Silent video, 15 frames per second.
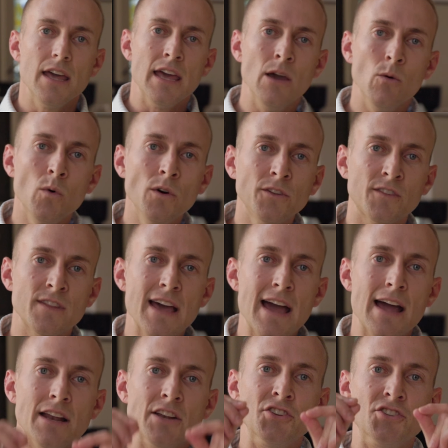It was
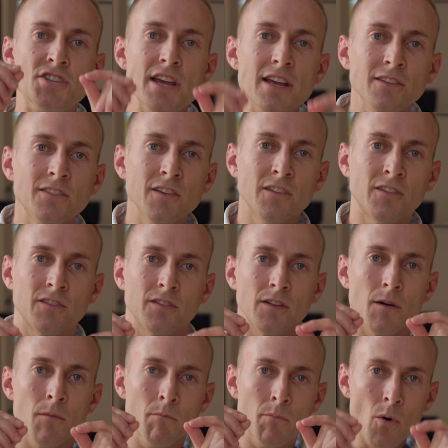that
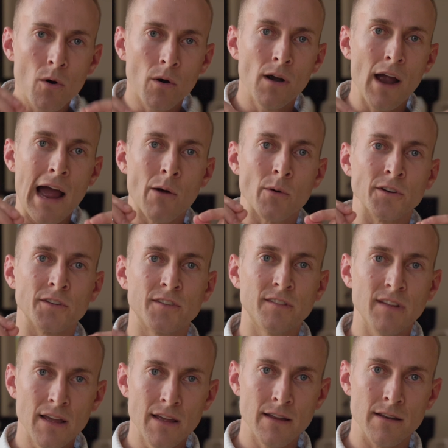Jesus bore our
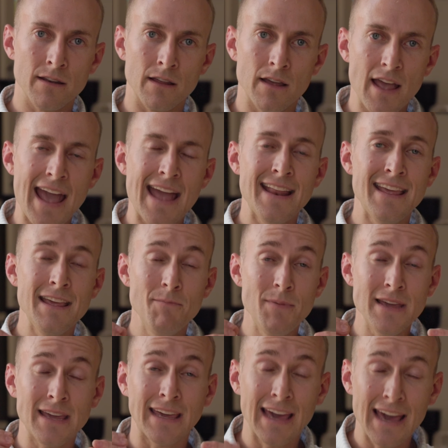sin and he
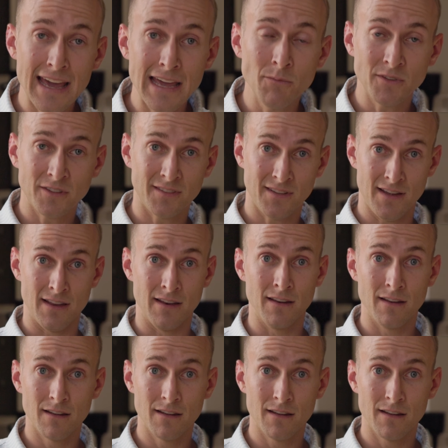became sin.